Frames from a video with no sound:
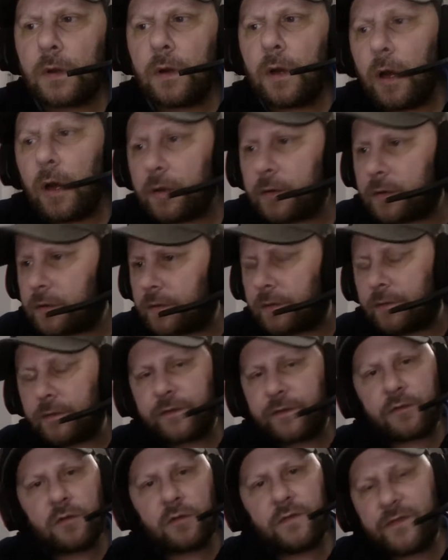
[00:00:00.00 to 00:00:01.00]
and
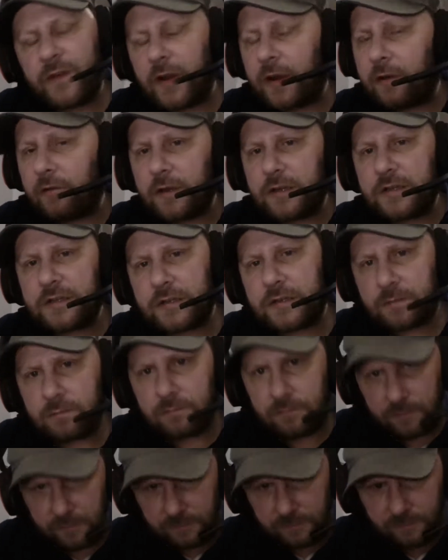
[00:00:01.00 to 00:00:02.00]
through various
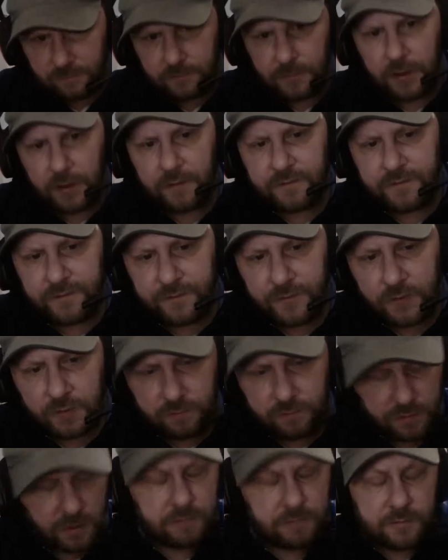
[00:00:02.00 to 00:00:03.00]
few
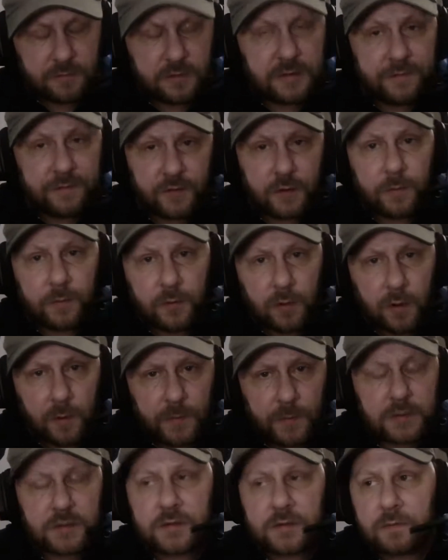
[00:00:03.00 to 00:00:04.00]
different
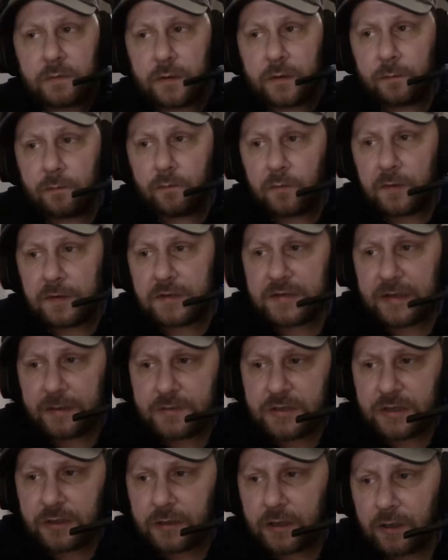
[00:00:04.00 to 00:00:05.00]
appointments with the same
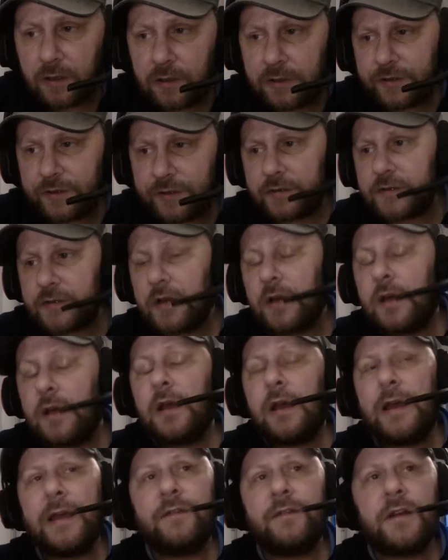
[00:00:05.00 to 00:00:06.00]
psychiatrist,
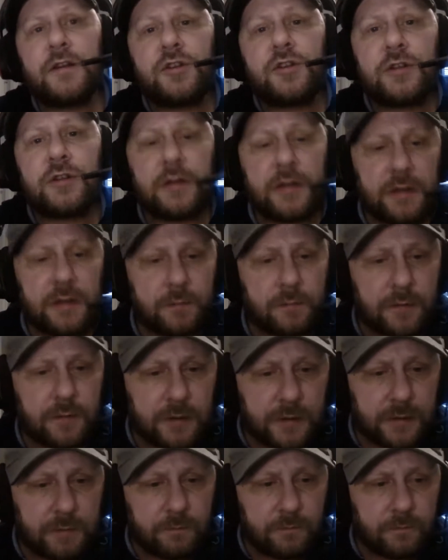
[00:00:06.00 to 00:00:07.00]
eventually
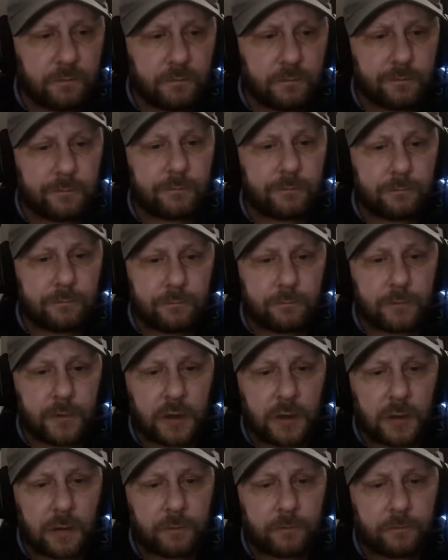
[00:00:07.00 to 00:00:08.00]
he
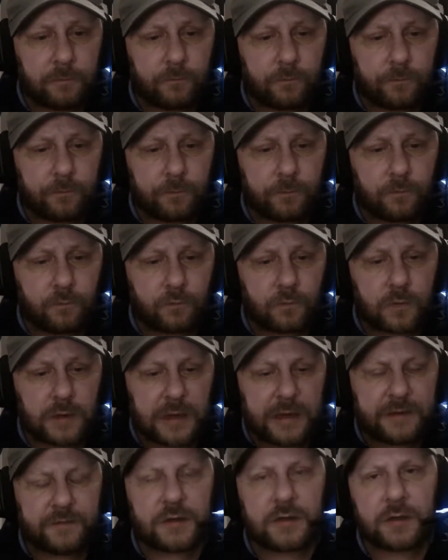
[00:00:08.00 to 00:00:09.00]
um,
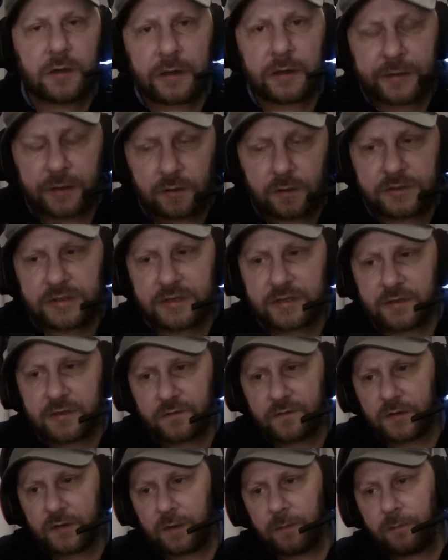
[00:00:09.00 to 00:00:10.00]
gave the diagnosis
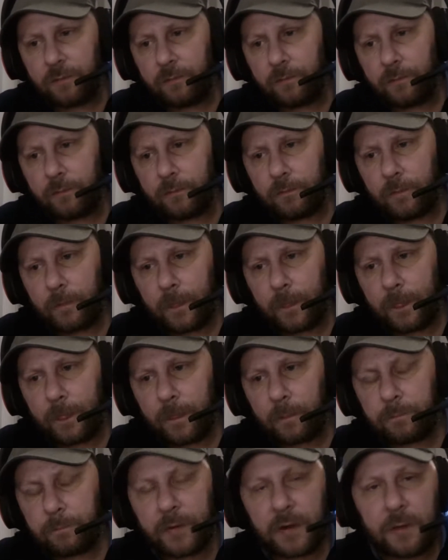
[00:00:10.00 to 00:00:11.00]
of
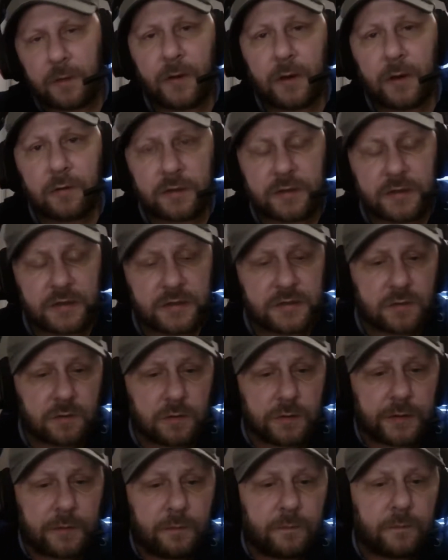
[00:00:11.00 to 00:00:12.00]
bipolar
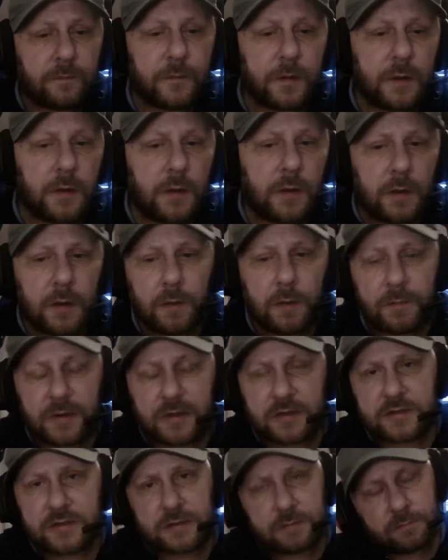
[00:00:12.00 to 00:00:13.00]
disorder,
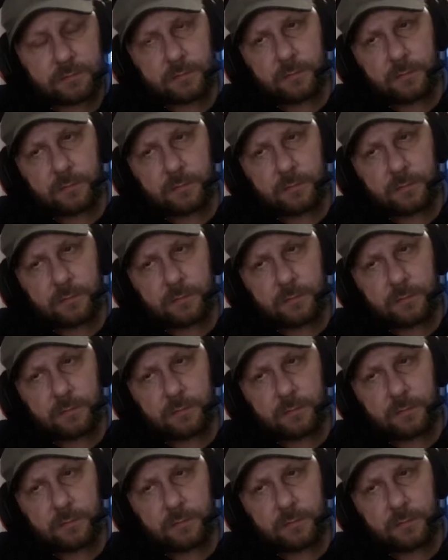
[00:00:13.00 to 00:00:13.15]
because